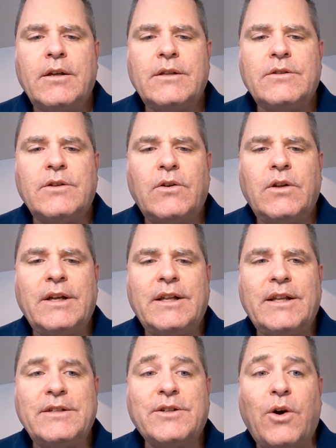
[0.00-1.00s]
And so
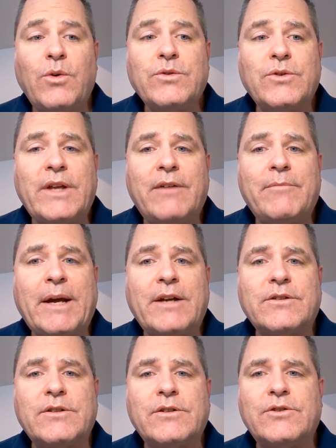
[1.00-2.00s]
let's go to that
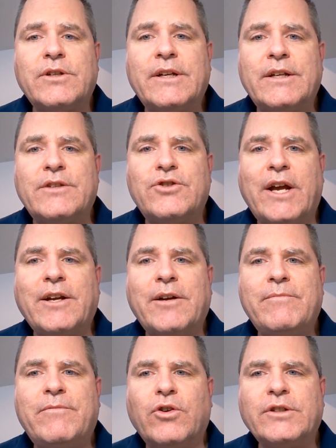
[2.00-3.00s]
passage in
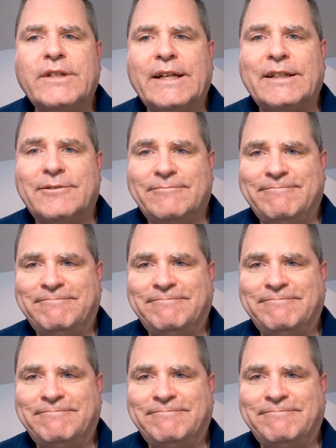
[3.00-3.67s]
Jacob 14.